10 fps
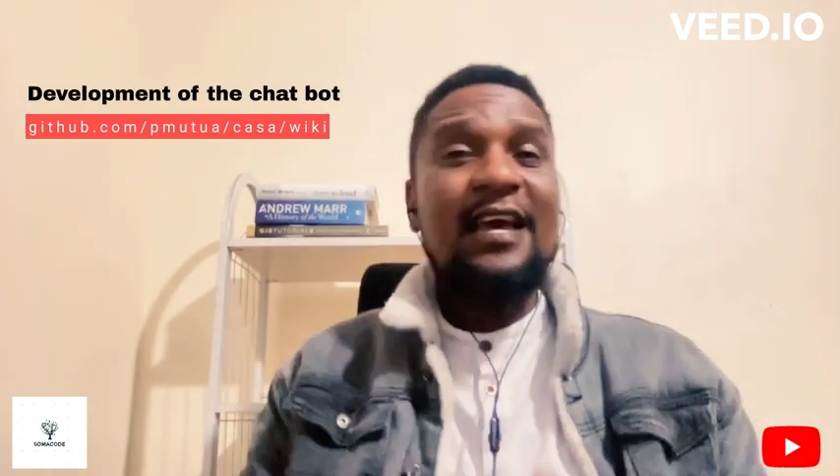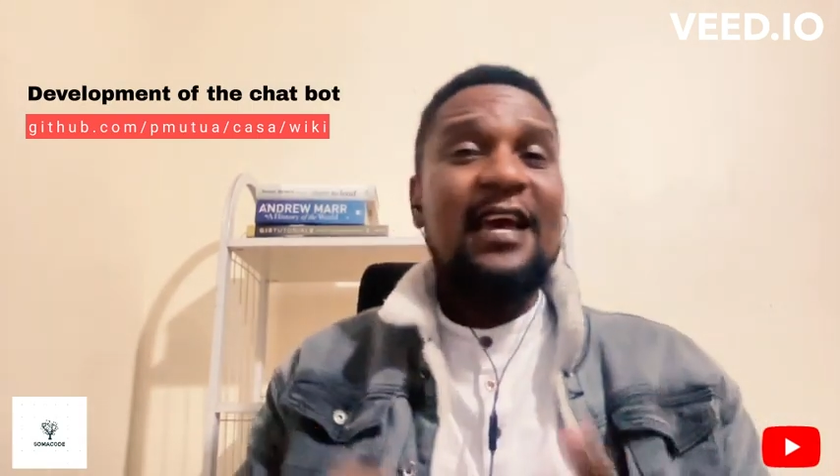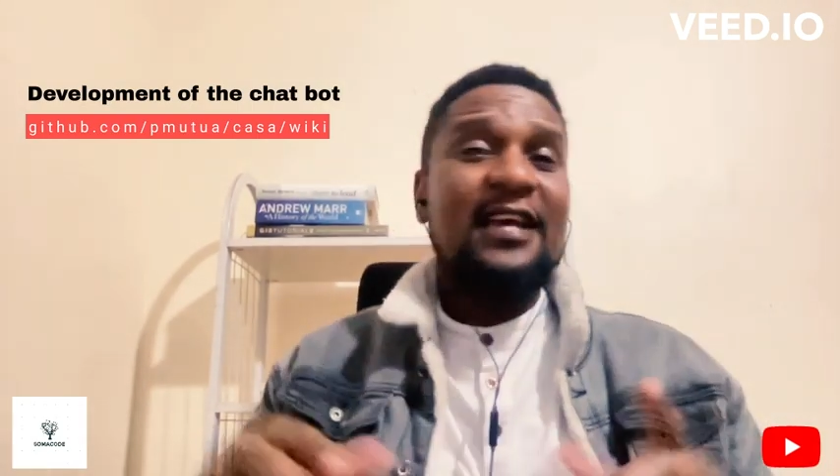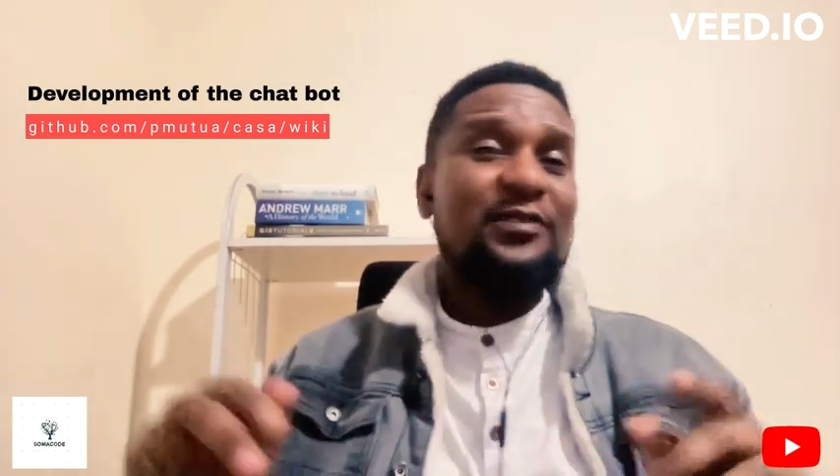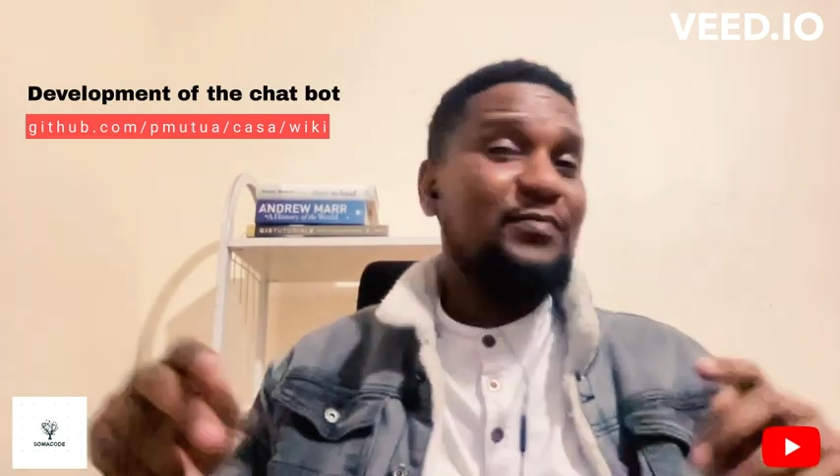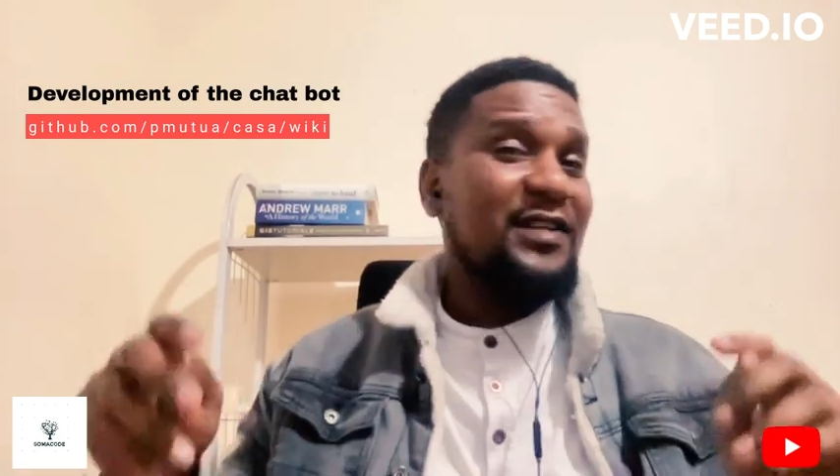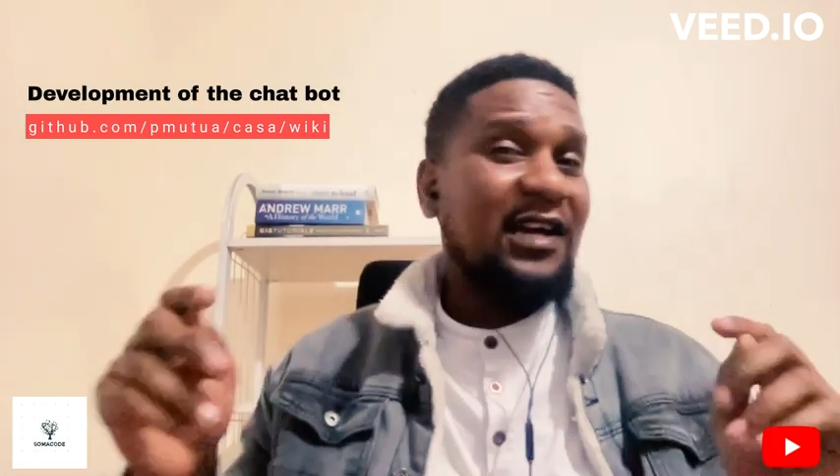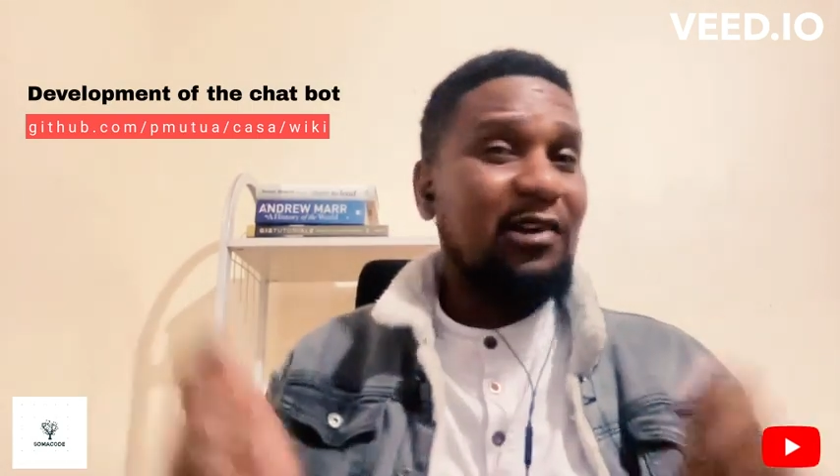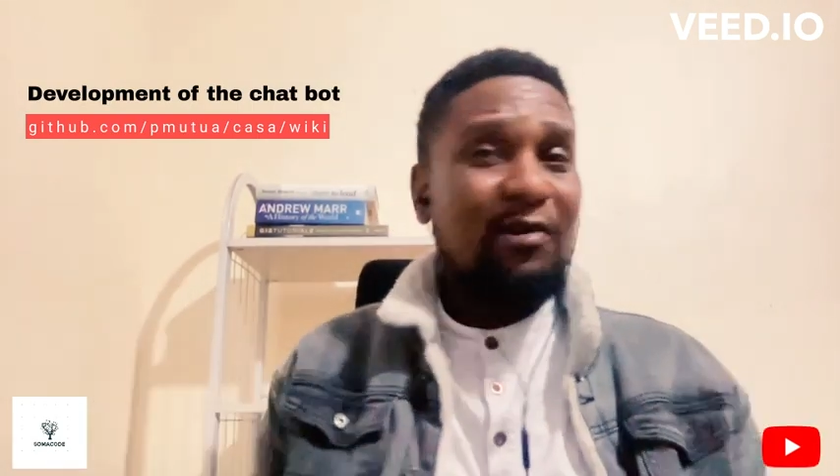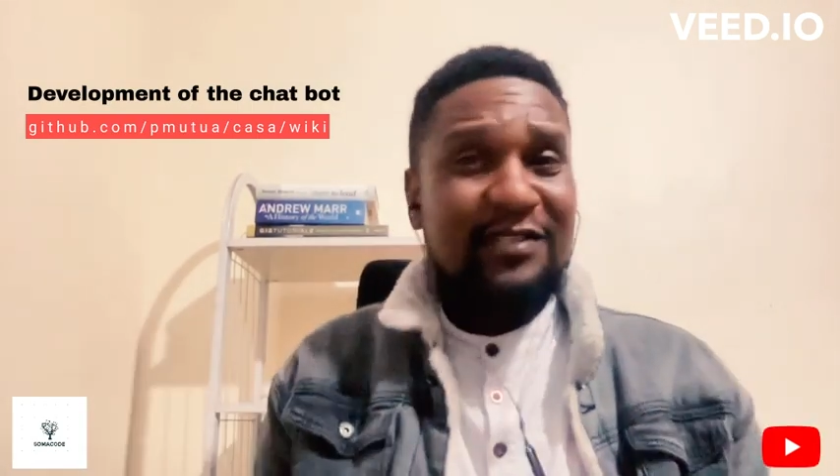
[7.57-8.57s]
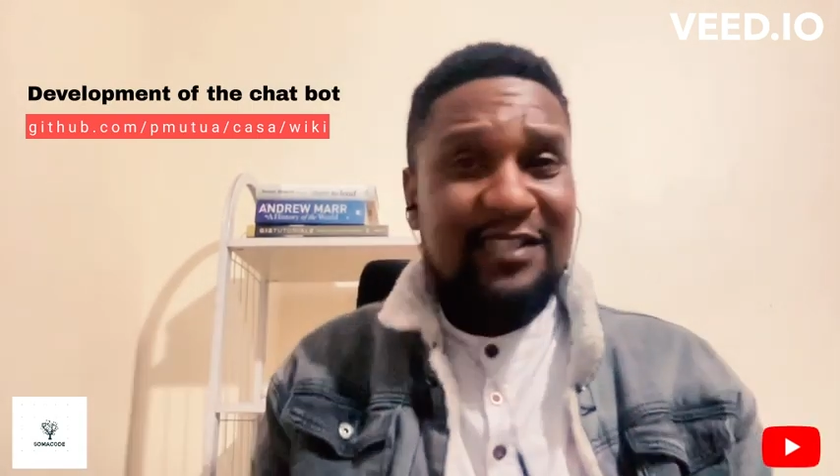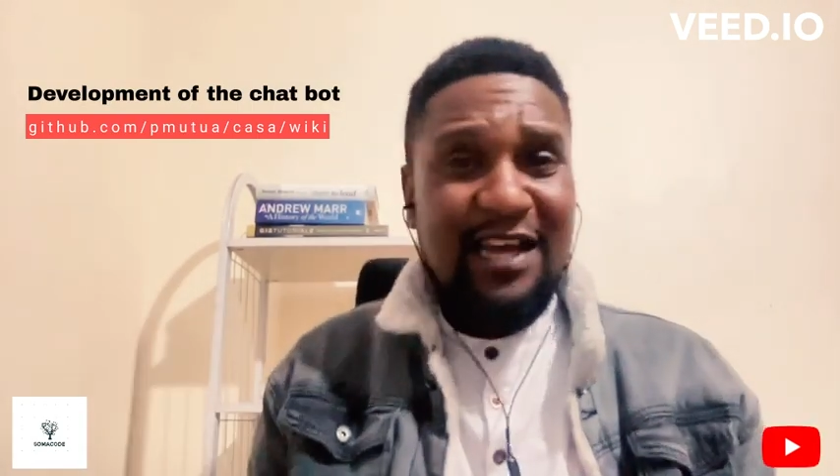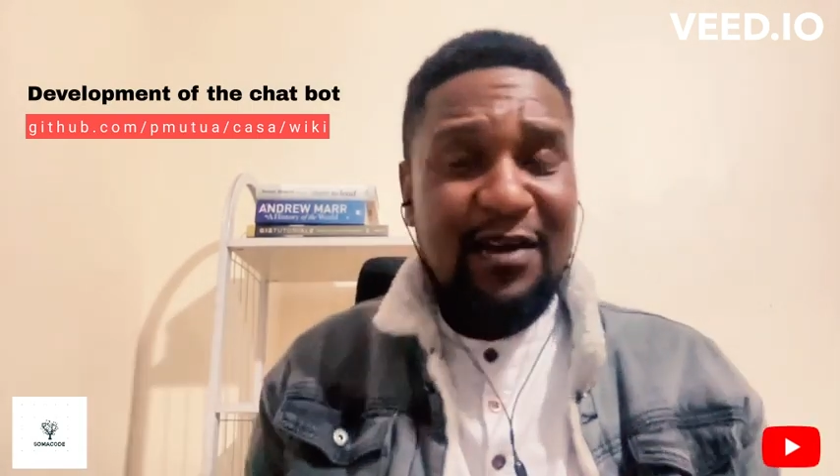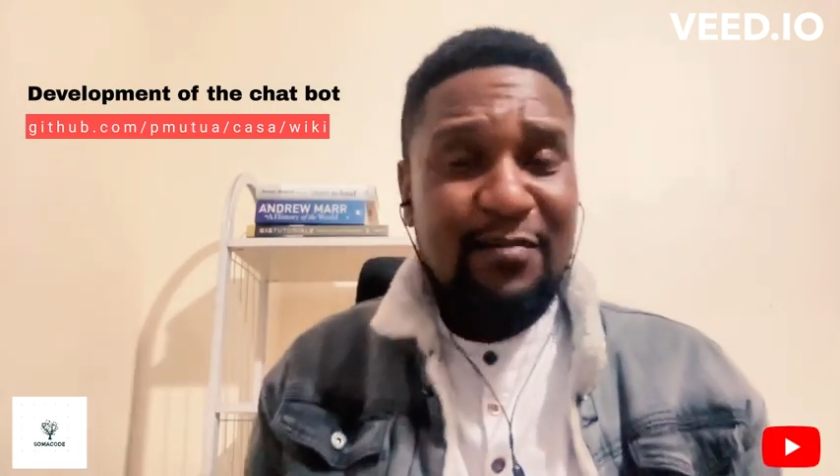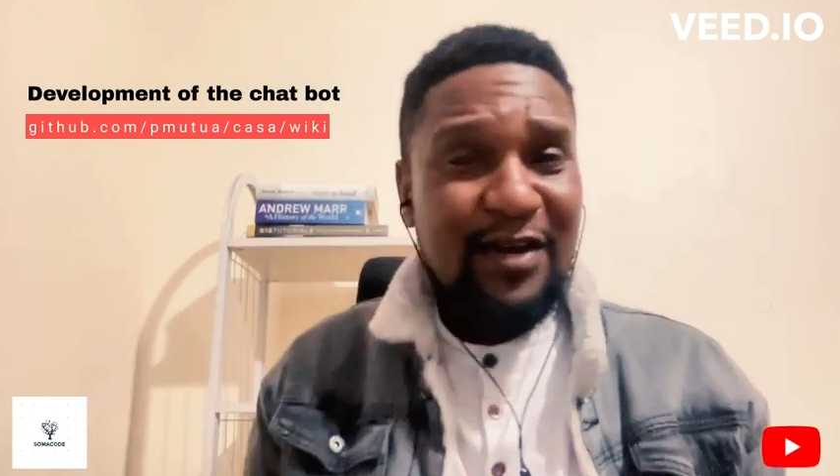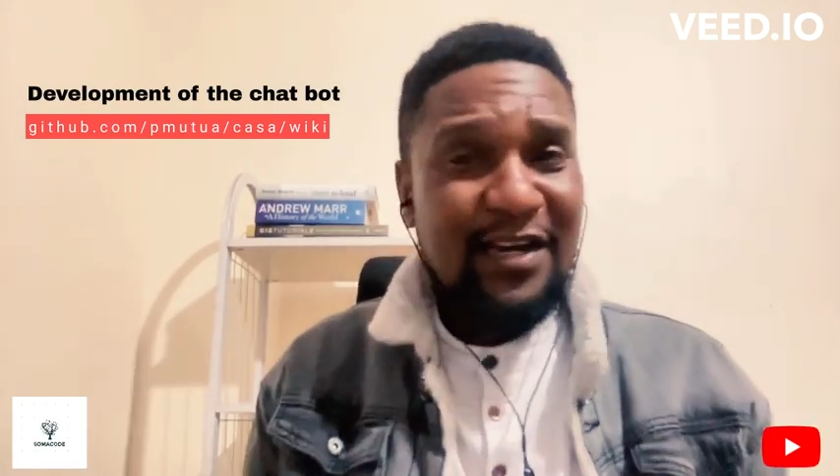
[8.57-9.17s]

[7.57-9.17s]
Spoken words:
it's been a long time and